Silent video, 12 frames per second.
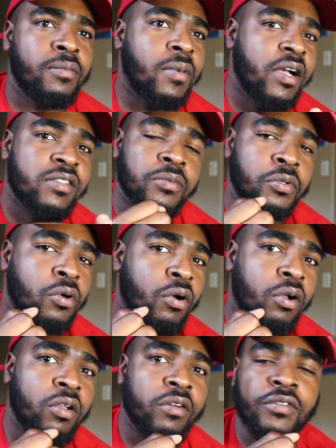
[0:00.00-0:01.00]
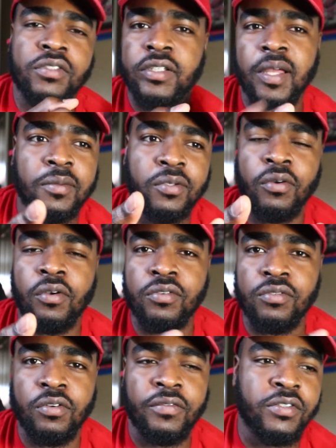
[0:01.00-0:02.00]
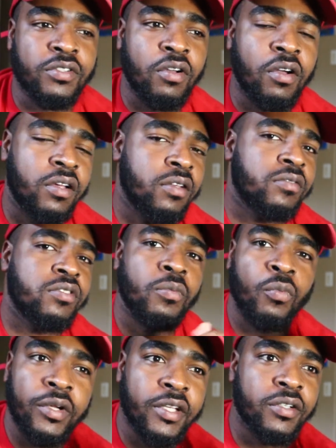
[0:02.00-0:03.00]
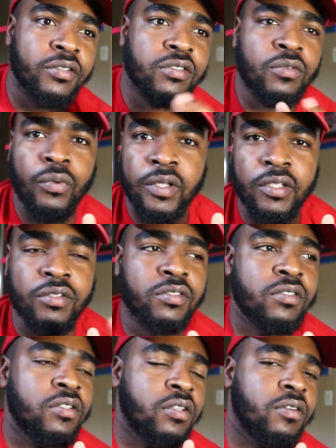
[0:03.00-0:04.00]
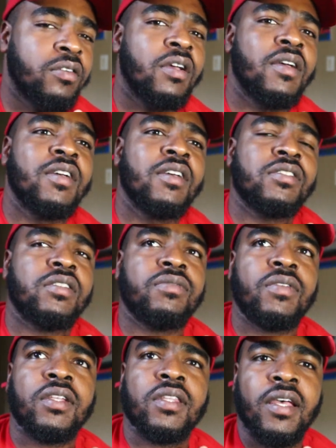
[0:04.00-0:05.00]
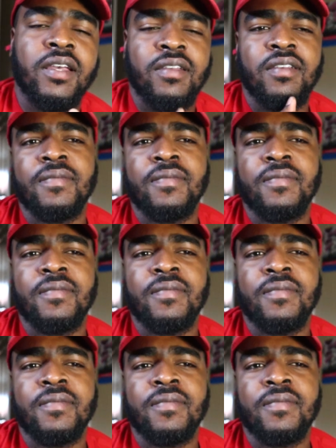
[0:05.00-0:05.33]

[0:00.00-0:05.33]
buy some coilovers, slap coilovers on, some wheels, the wheels, you know, stuff like that,